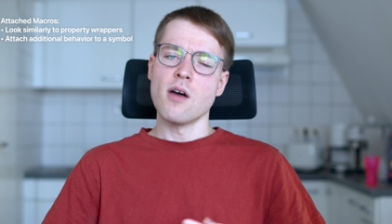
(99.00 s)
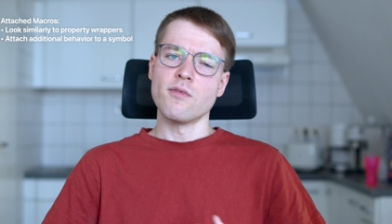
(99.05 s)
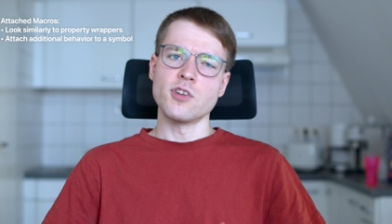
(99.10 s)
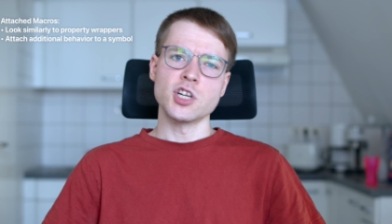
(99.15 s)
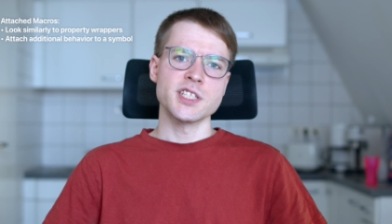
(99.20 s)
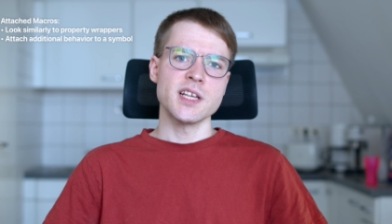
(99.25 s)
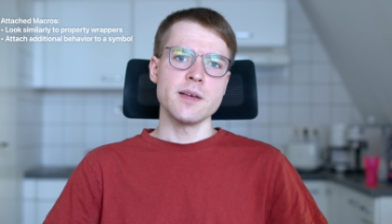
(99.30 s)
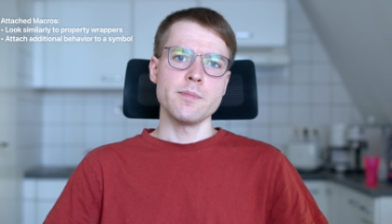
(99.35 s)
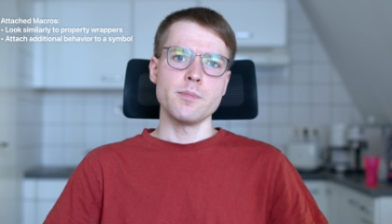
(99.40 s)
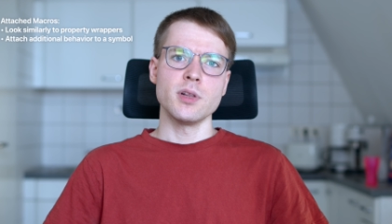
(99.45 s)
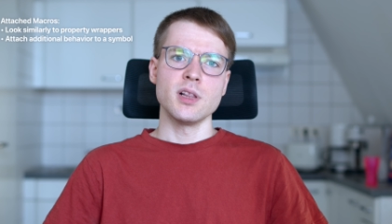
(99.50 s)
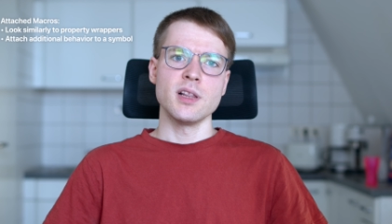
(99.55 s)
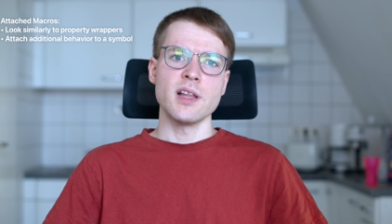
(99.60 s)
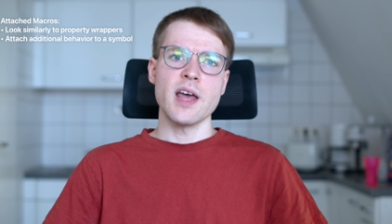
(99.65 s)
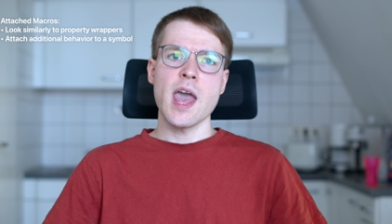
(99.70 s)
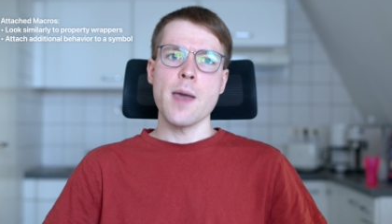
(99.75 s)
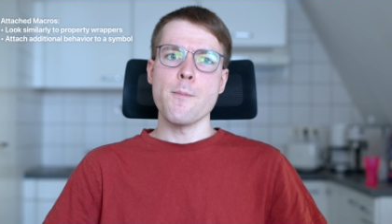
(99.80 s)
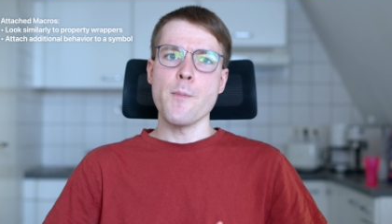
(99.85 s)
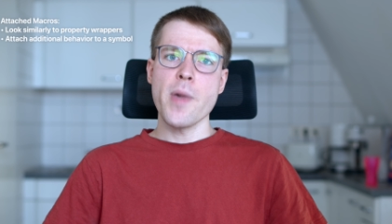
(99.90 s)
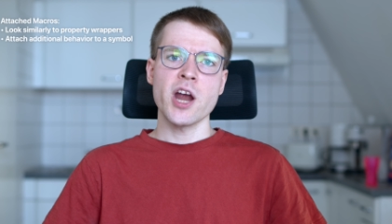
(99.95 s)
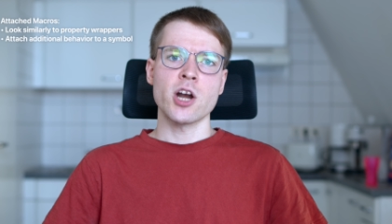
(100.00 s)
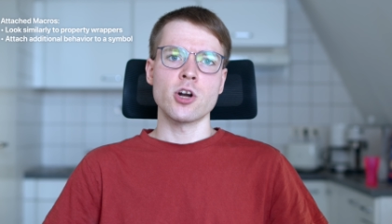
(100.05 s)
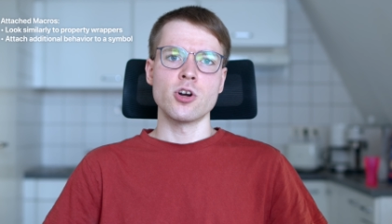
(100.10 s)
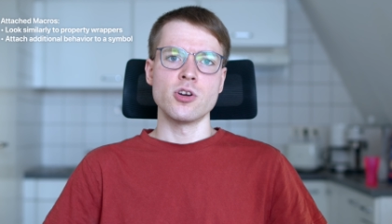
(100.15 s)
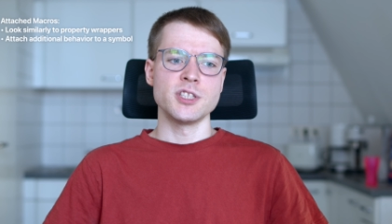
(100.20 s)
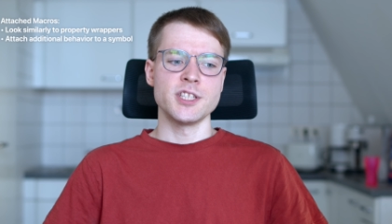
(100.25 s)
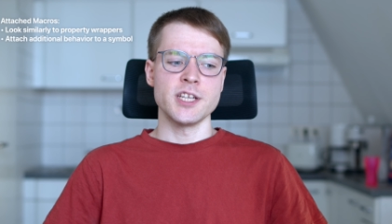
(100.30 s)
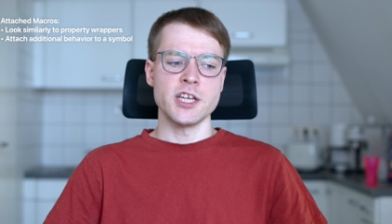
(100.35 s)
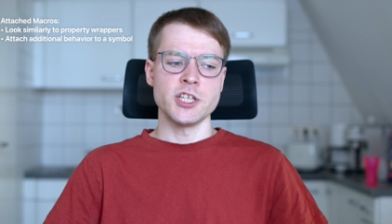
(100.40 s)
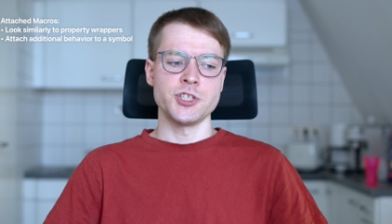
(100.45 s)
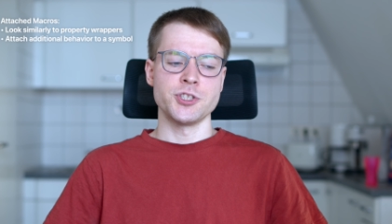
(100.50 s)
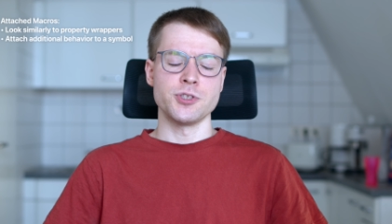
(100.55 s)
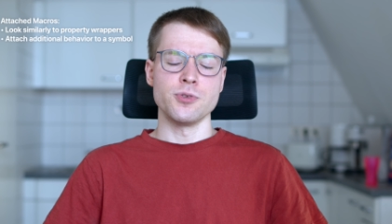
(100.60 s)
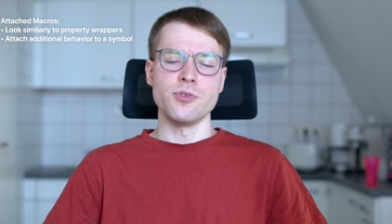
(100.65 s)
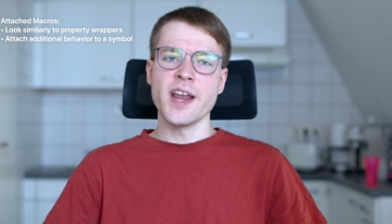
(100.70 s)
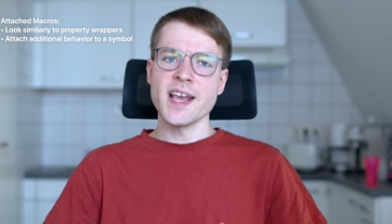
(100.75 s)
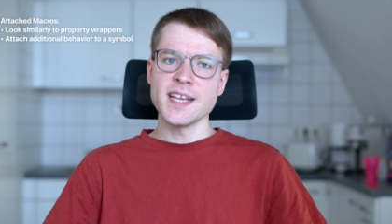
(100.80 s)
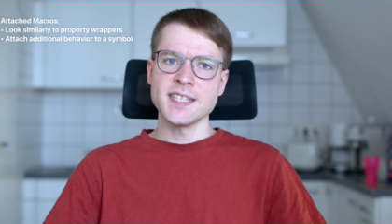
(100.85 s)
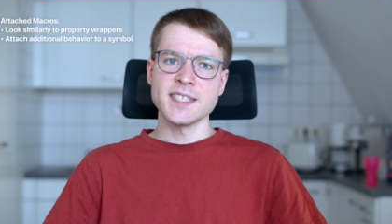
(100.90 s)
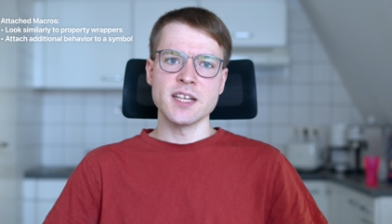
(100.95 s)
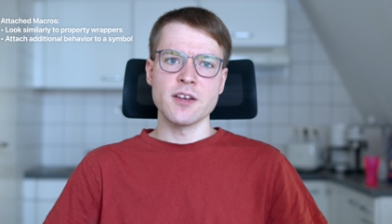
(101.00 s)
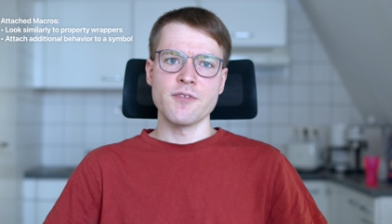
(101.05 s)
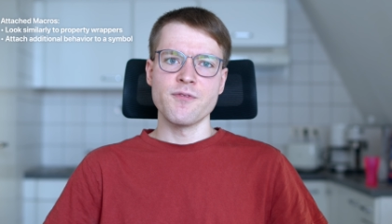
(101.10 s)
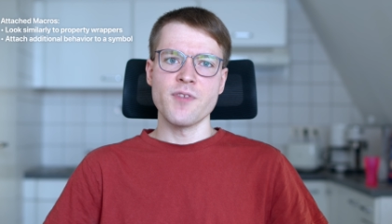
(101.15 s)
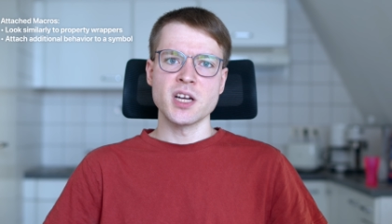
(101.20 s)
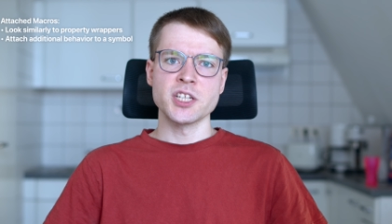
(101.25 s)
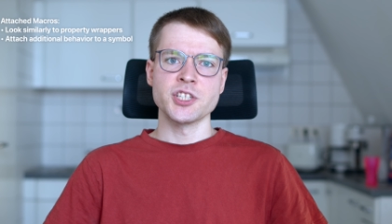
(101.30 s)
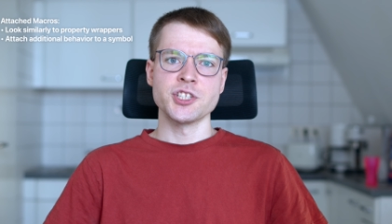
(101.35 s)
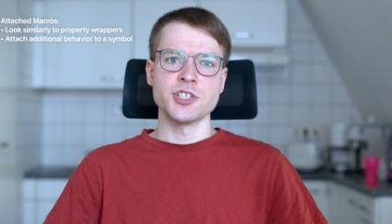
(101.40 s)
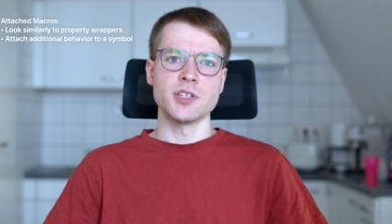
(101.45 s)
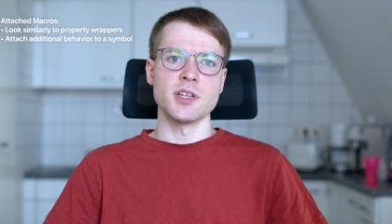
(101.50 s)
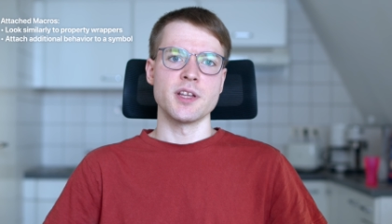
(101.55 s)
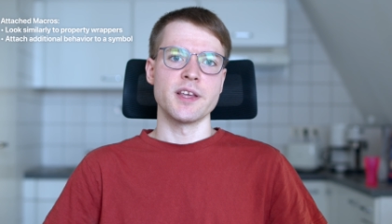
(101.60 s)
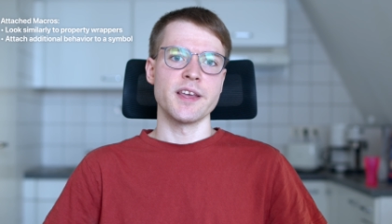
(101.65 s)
For example, a macro attached to an async function